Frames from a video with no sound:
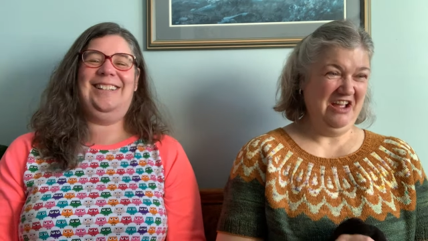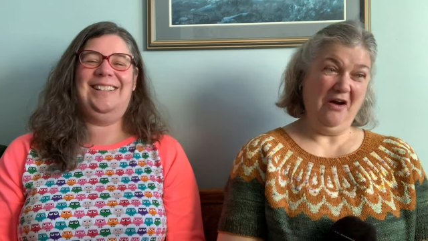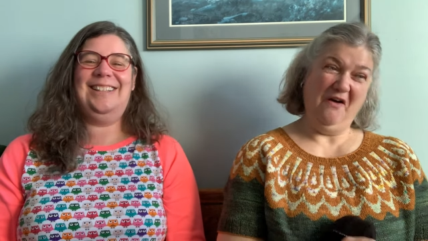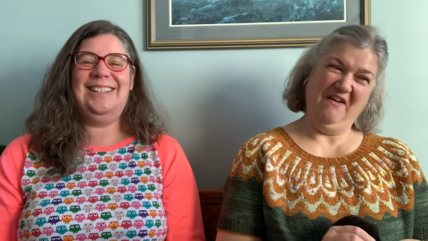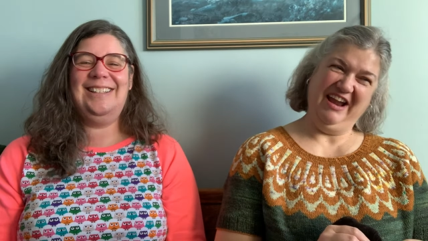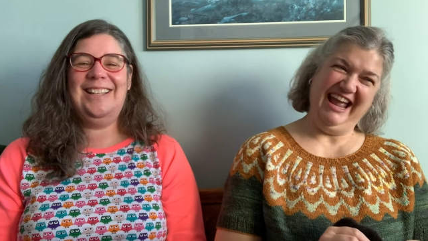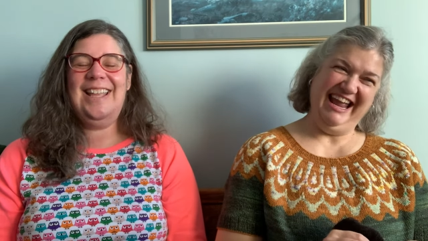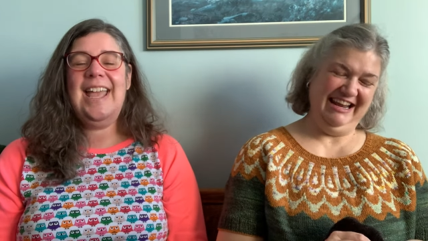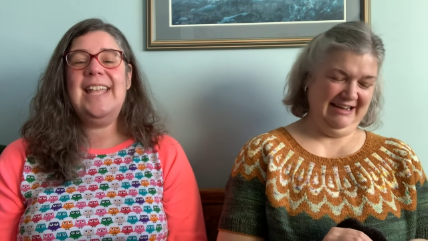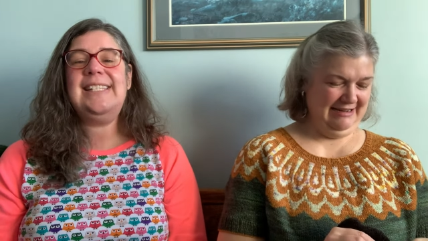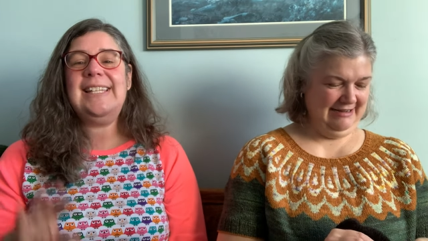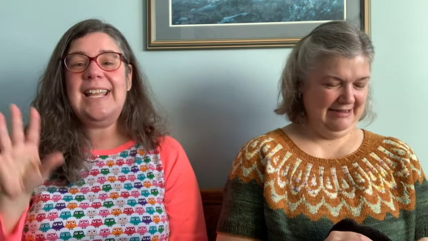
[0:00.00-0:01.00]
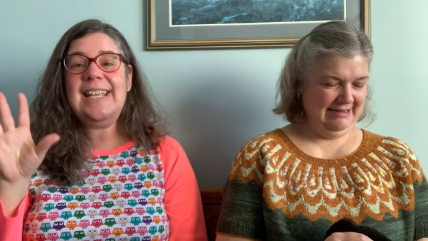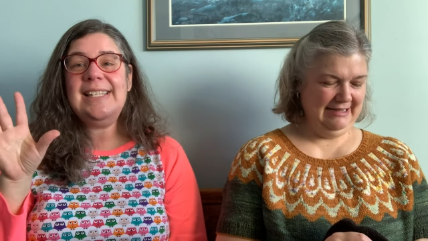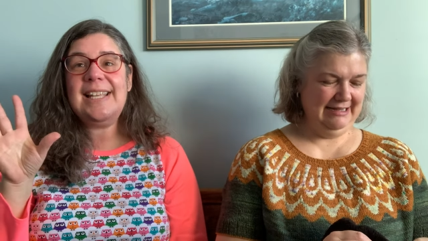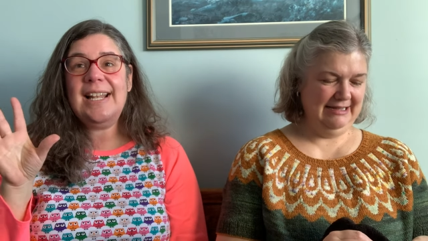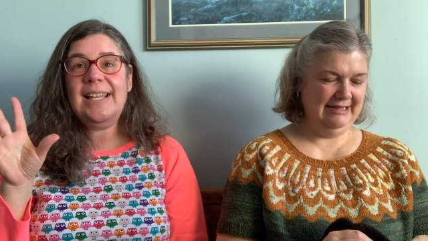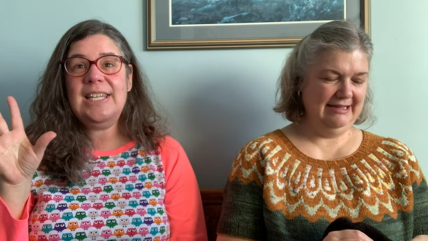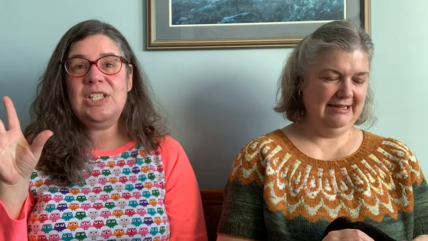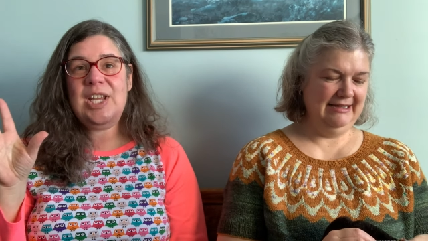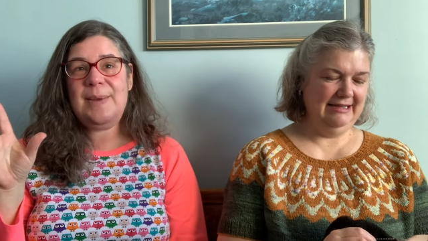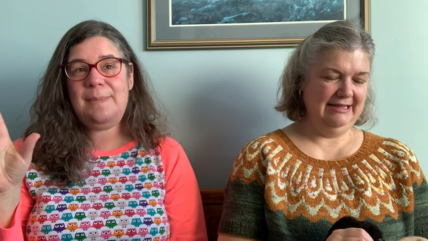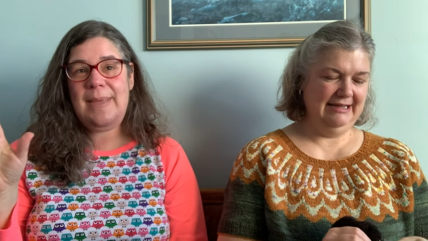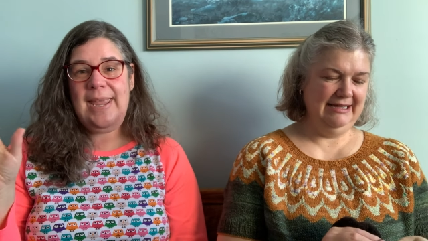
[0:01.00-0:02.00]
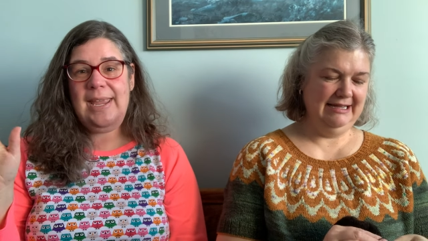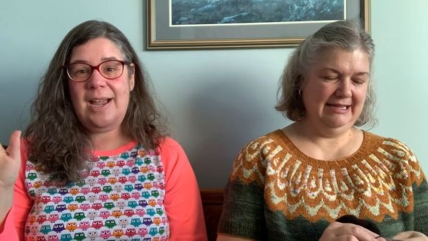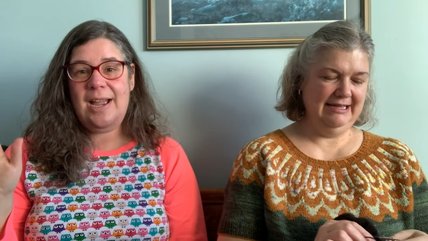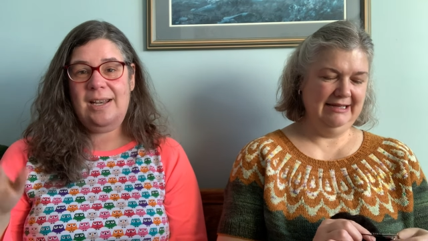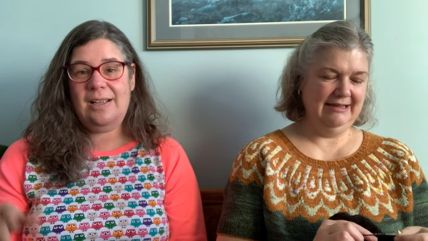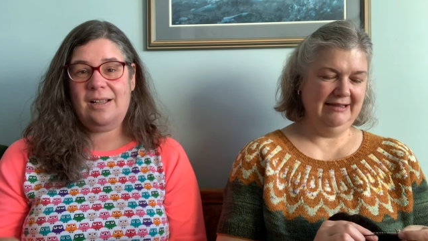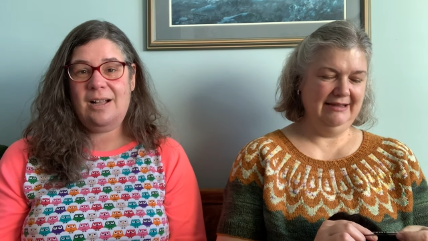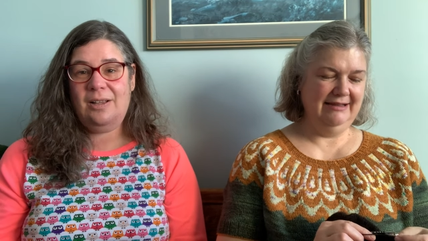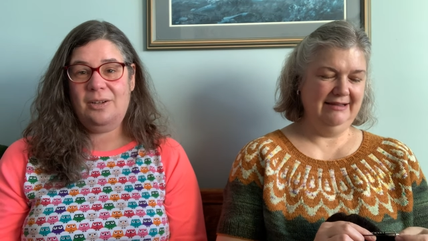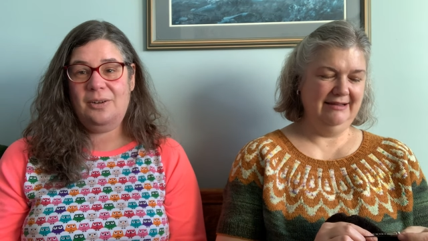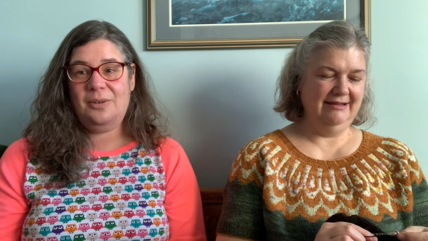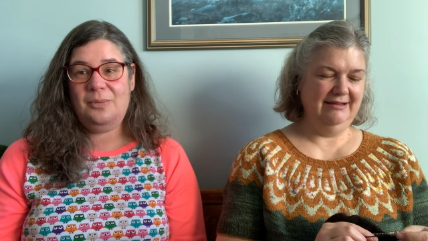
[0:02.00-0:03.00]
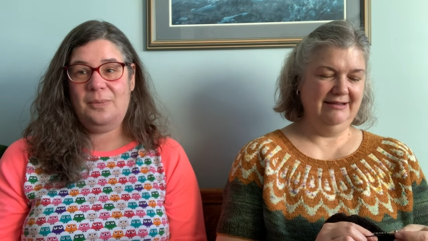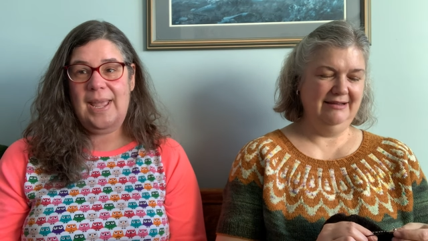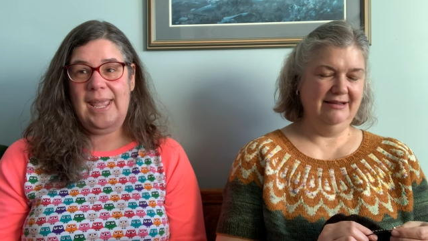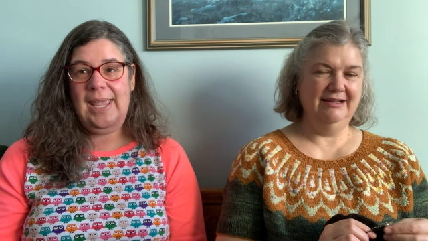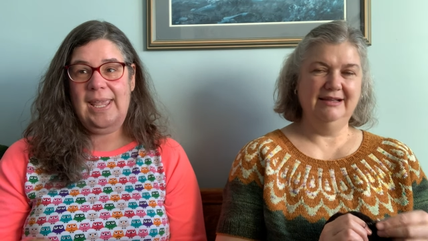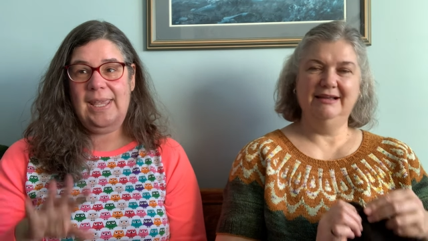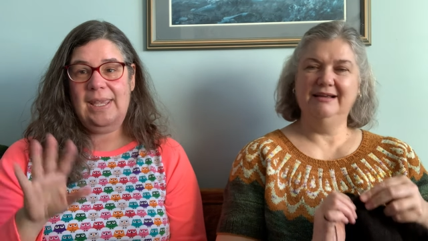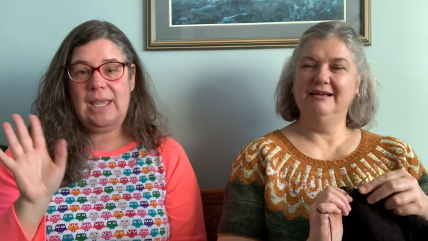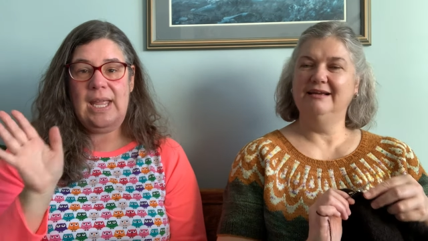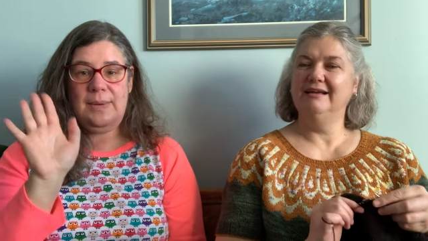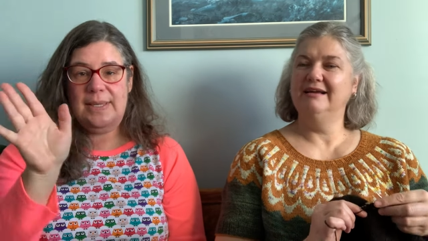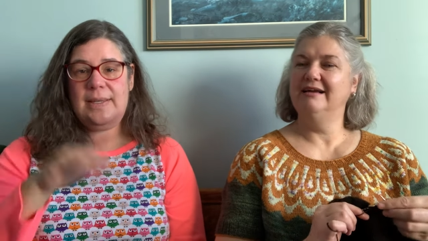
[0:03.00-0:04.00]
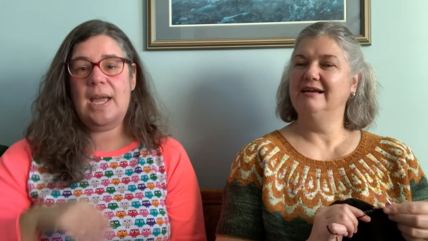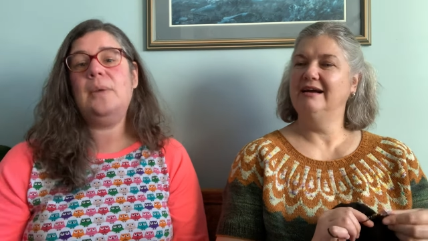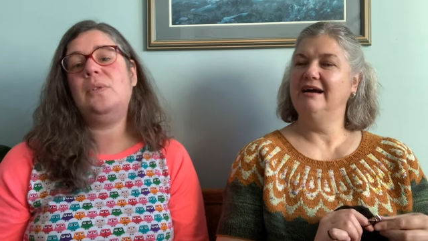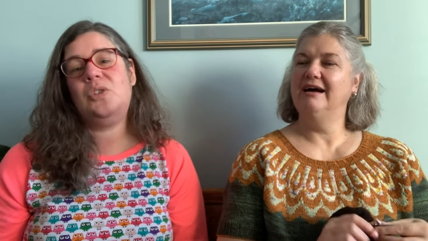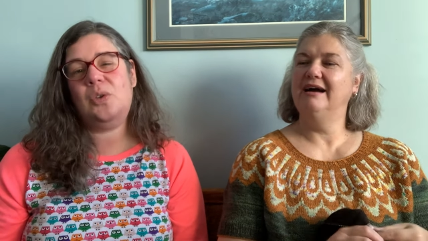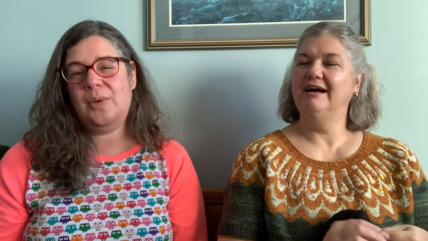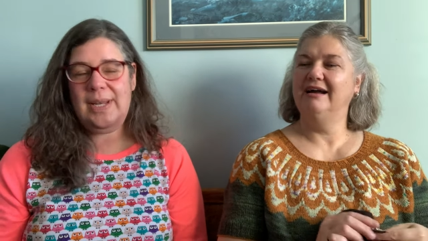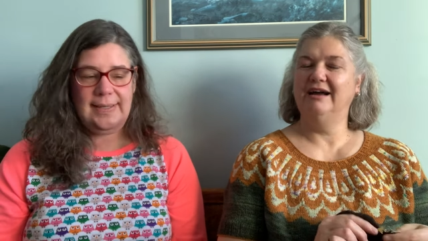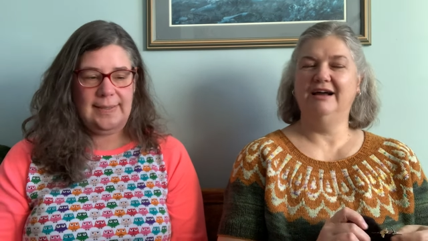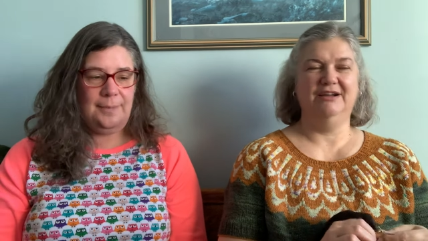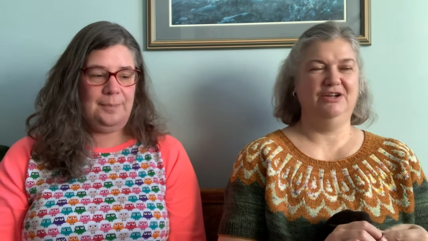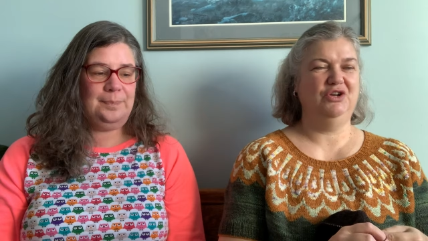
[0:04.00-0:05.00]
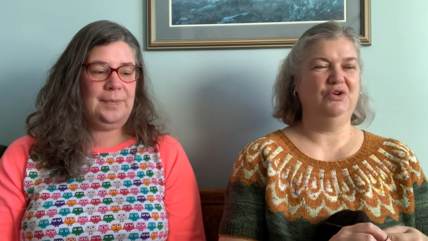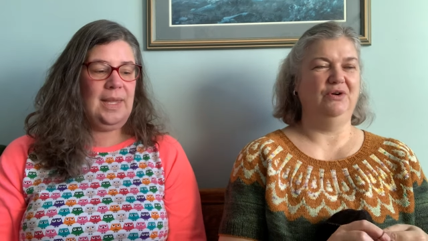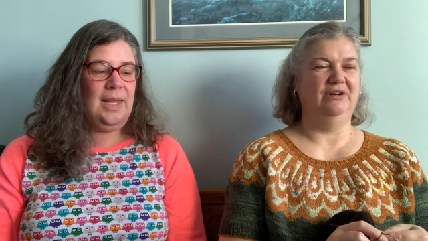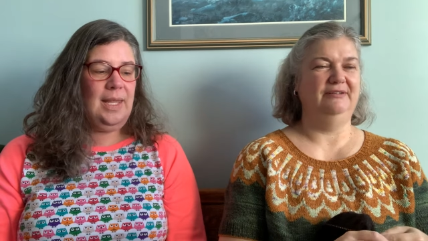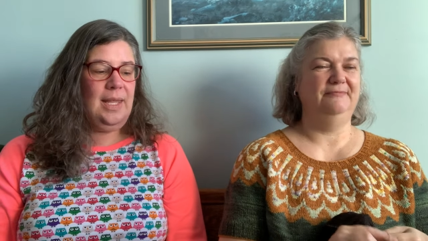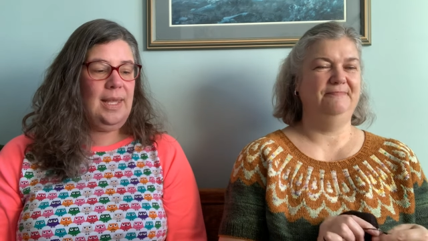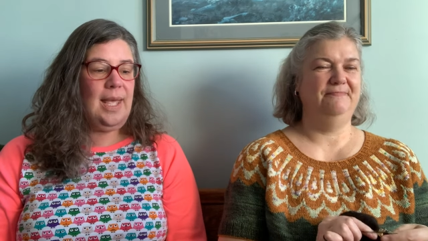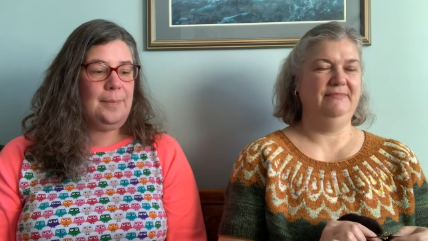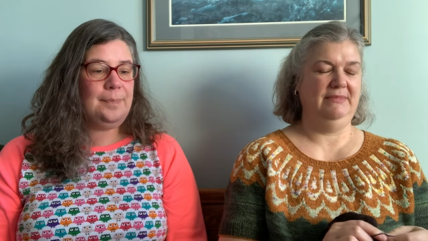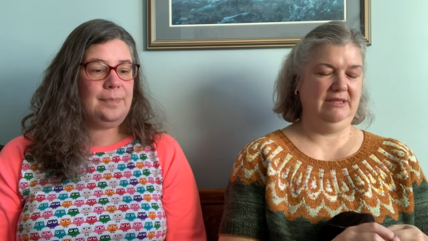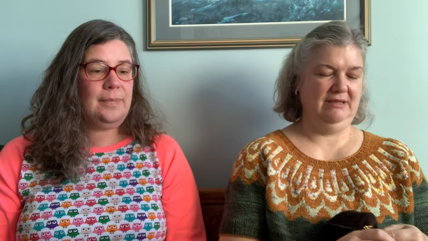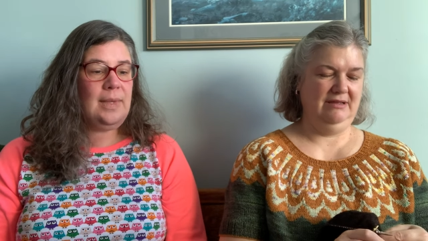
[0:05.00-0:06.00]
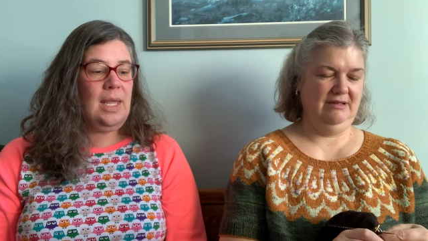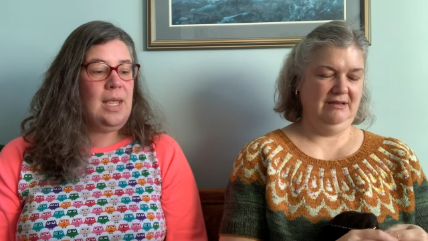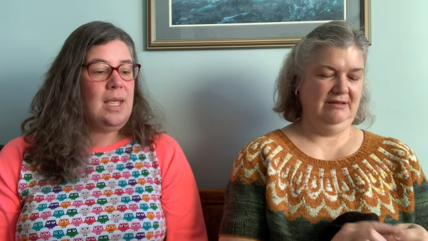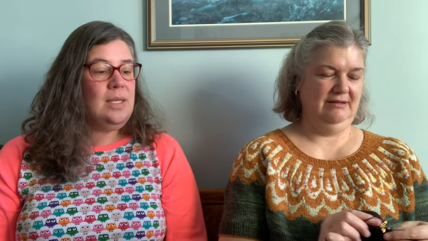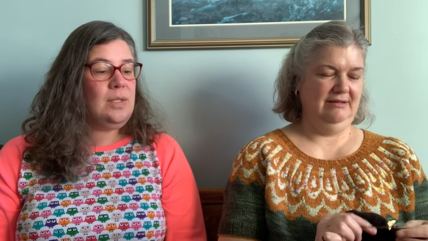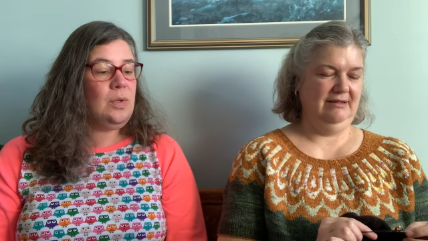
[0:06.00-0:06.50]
Speaker 1: Okay.
Speaker 2: It's a nice kind of like champagne kind of colorway. Anyways, I will show you next time. Cool. Yeah. So